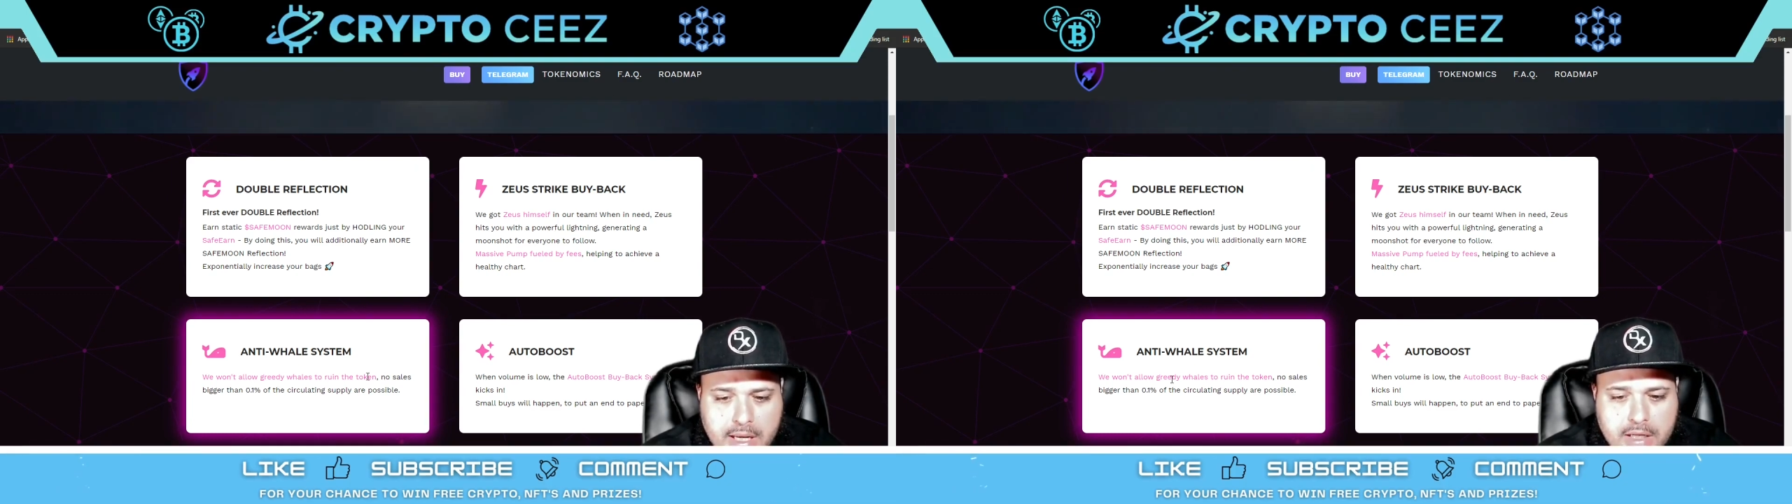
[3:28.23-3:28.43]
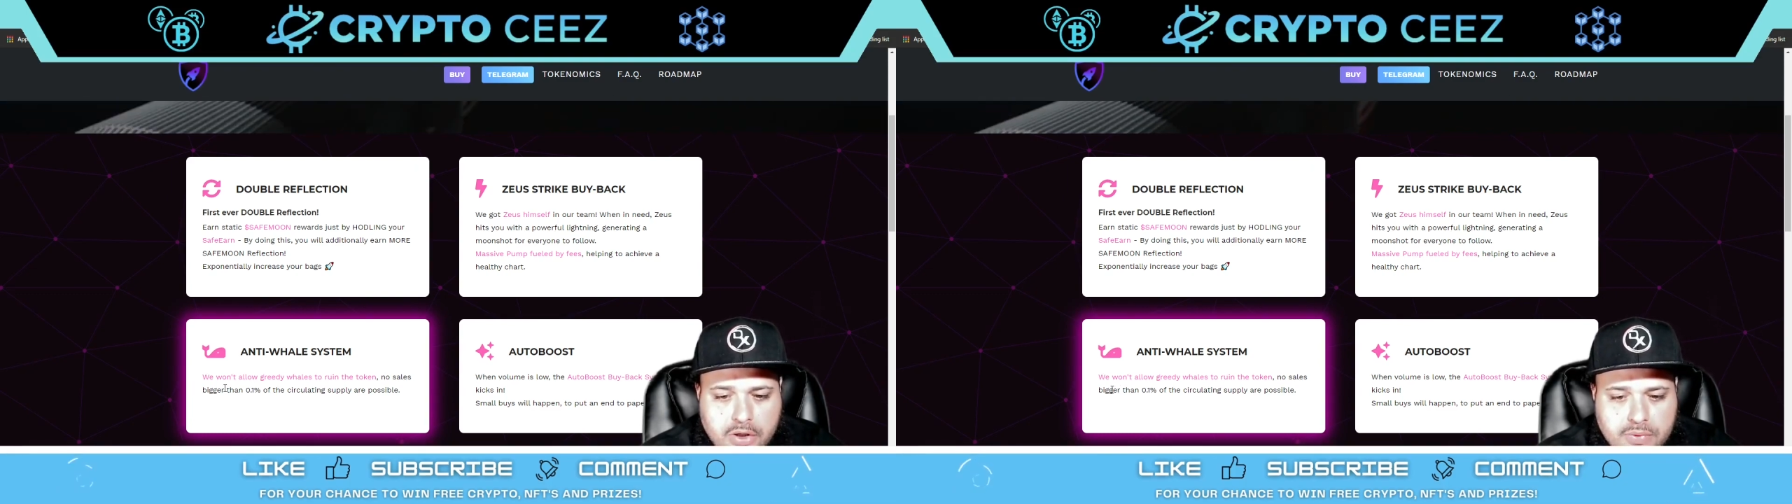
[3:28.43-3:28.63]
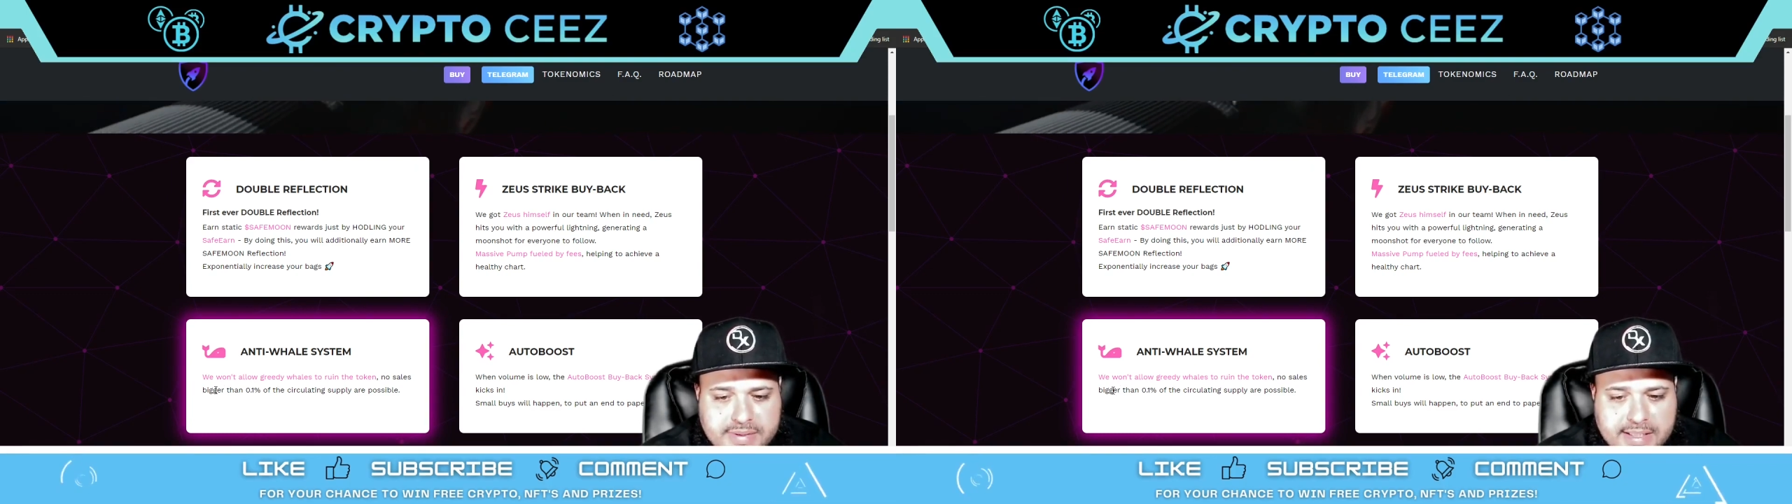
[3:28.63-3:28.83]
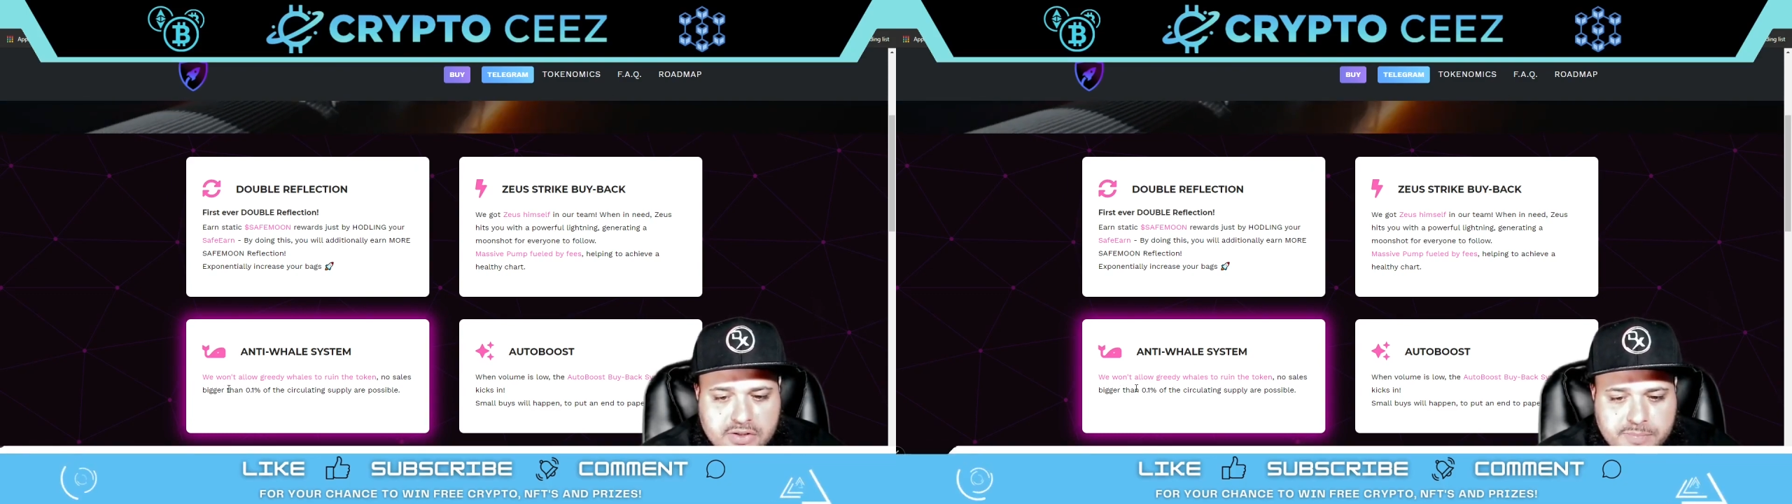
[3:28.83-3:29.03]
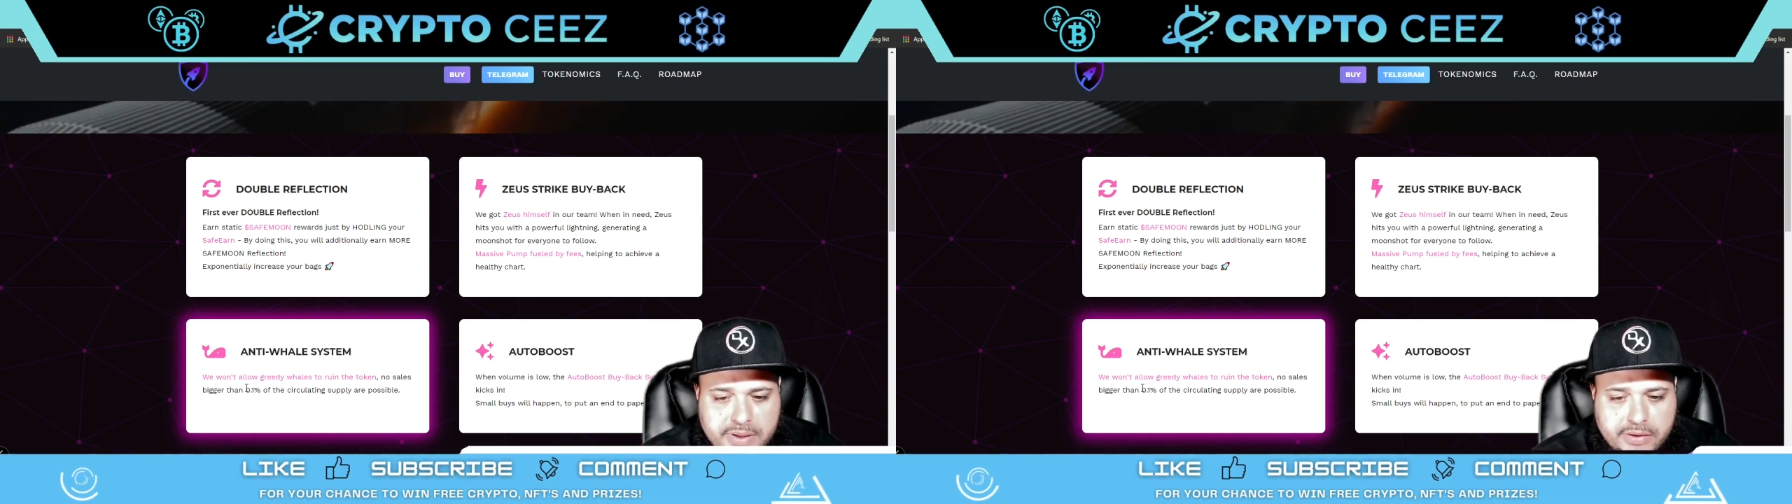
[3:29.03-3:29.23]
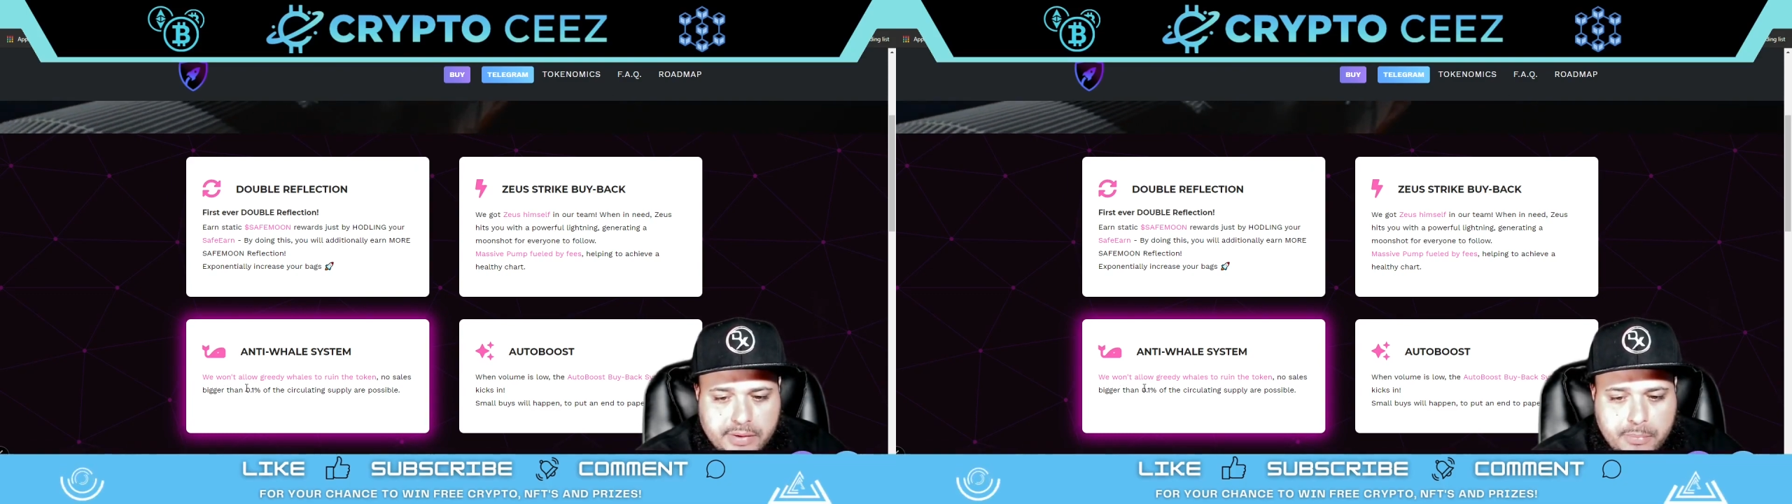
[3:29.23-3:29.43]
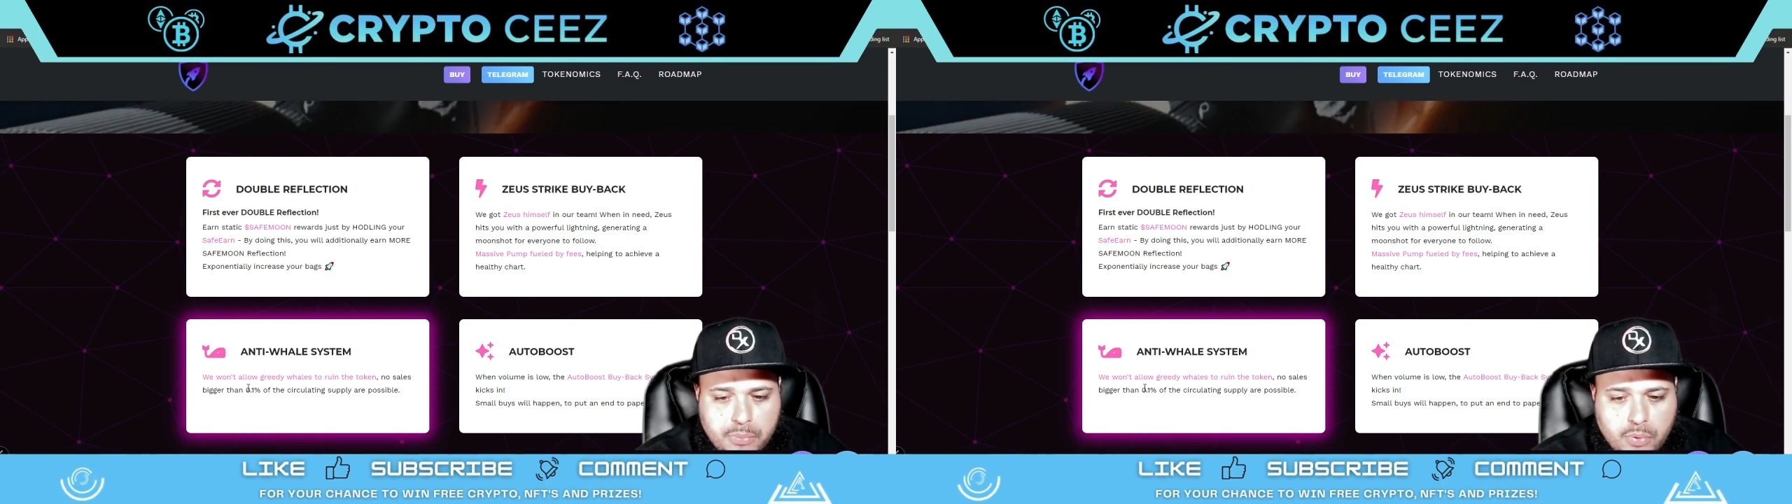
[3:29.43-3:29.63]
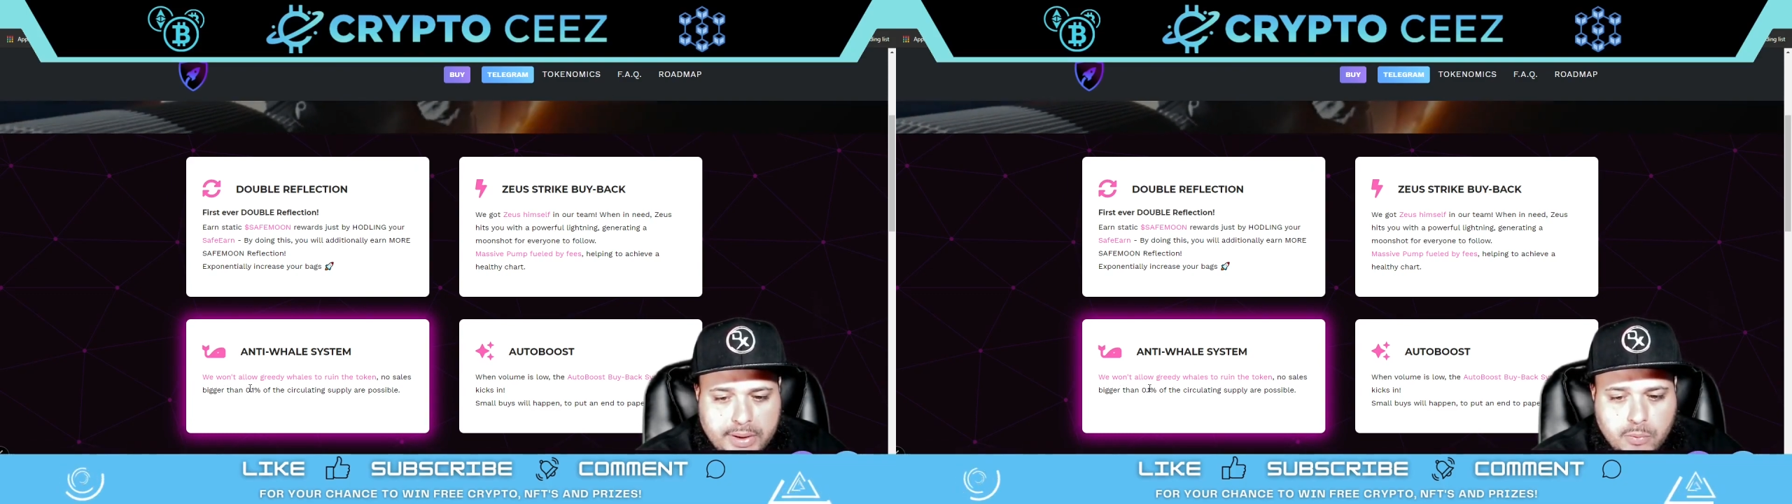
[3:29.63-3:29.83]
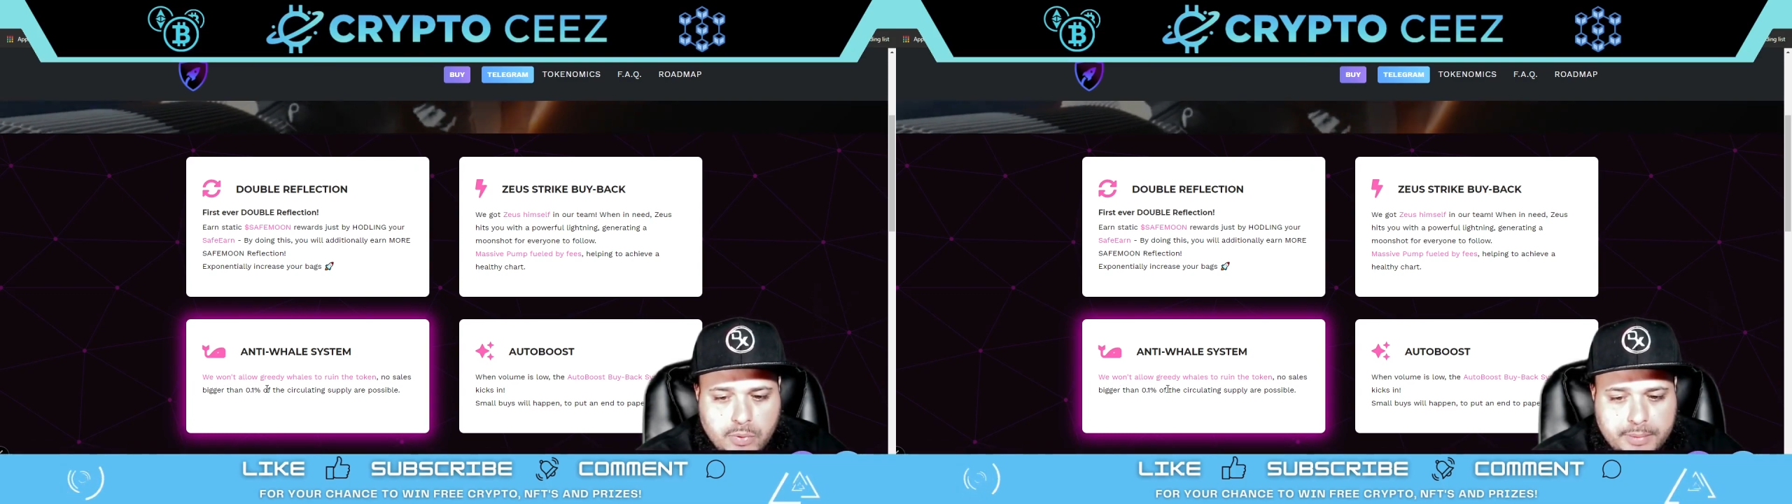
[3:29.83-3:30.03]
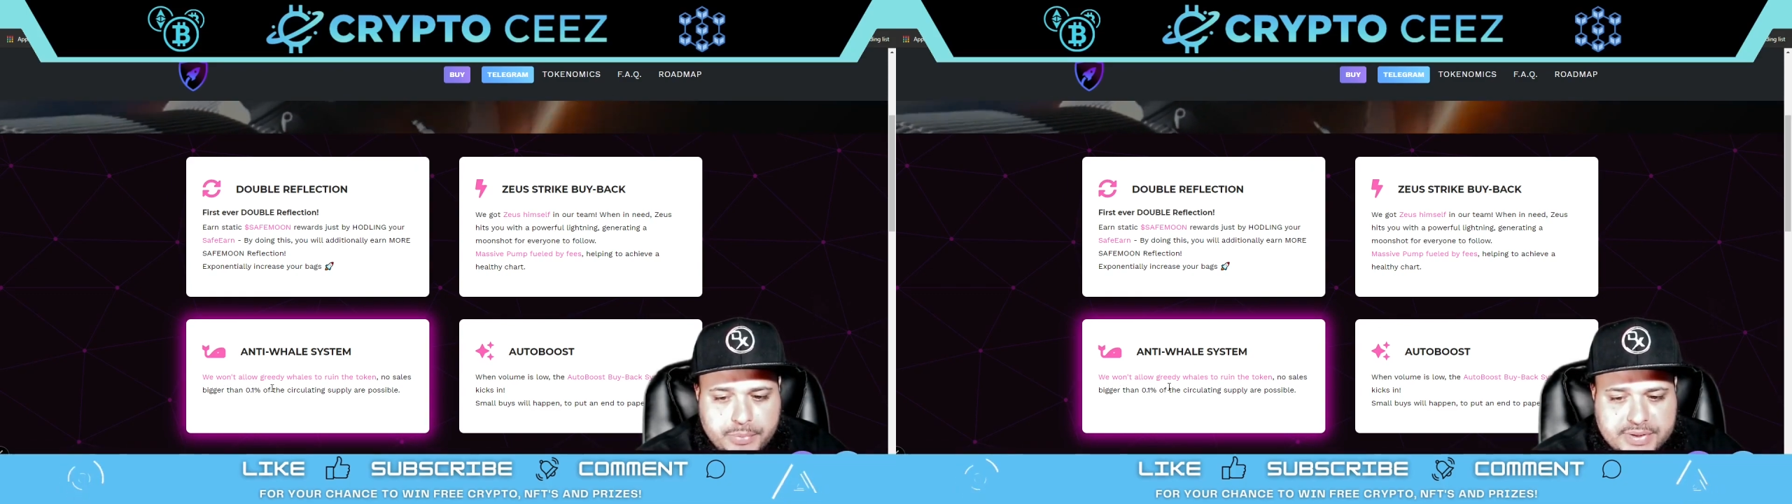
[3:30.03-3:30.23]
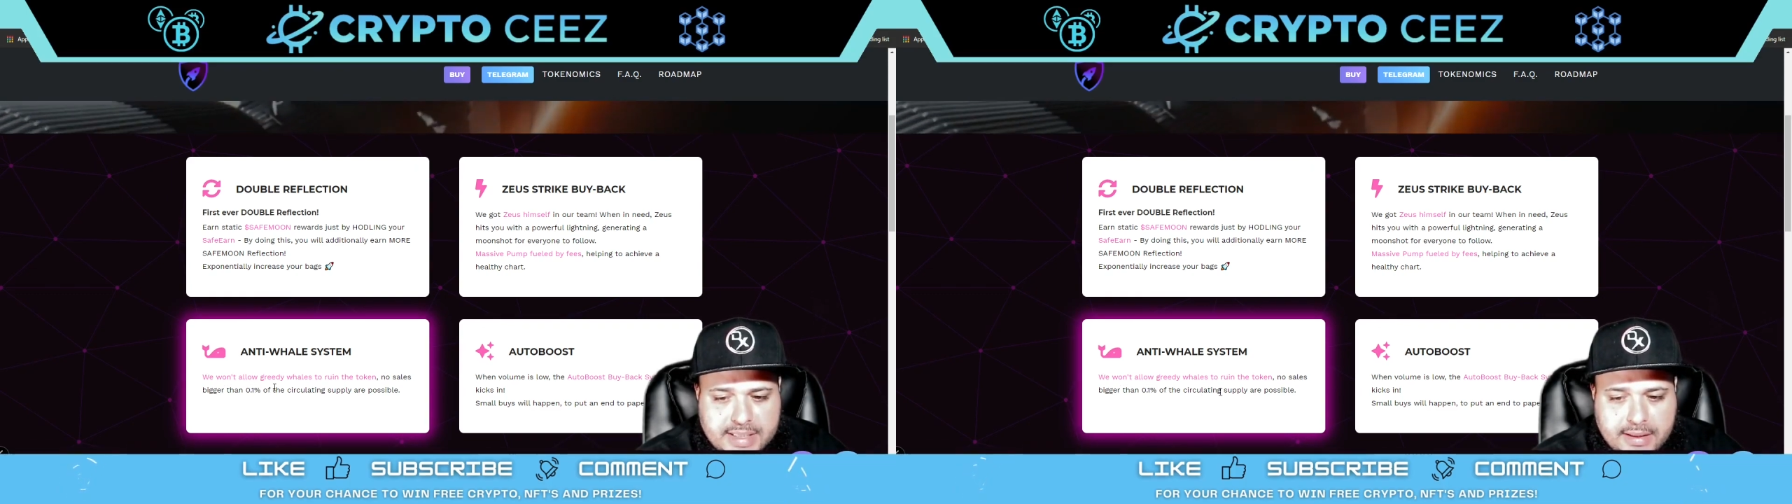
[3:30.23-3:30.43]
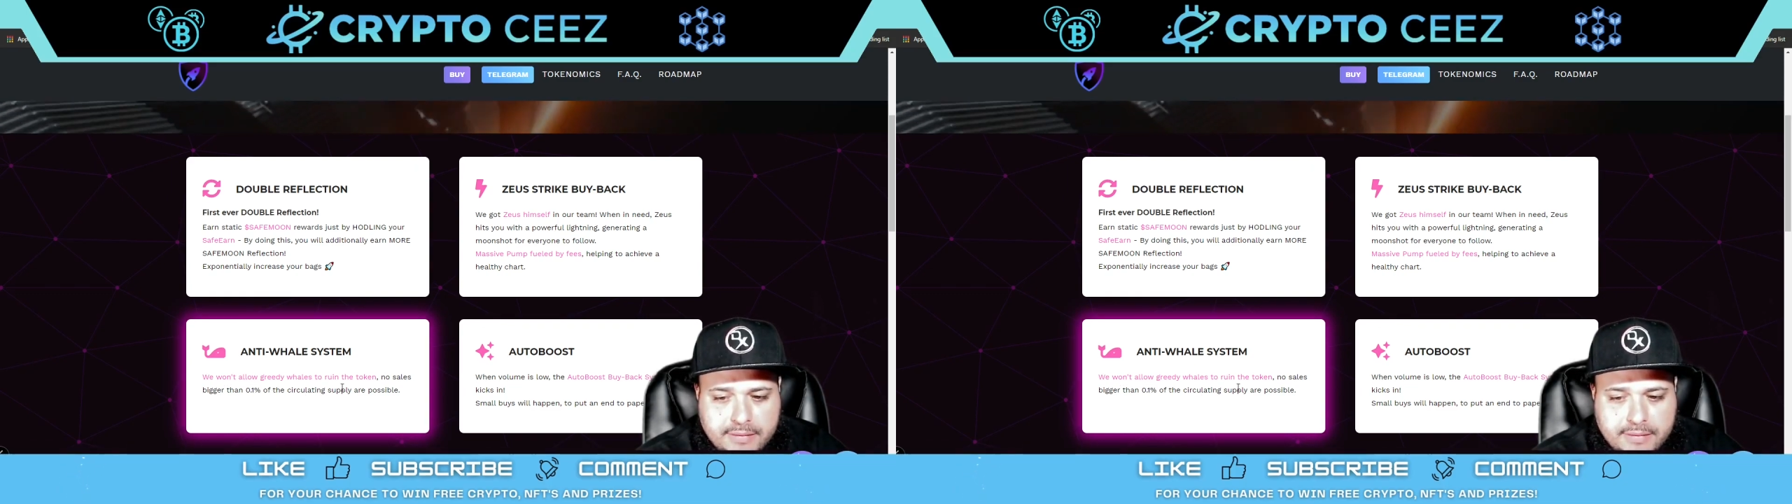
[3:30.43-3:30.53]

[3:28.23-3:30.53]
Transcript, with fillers: No sales bigger than 0.1%